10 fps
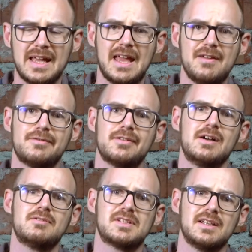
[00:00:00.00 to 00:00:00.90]
If
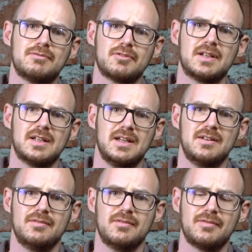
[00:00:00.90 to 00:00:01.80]
I was delivering
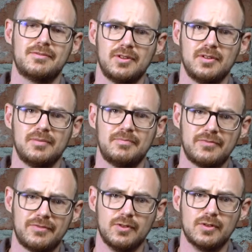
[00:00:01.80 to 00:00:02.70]
in full
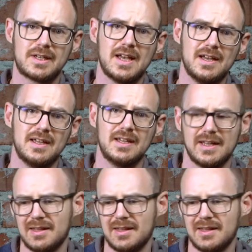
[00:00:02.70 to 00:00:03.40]
4K,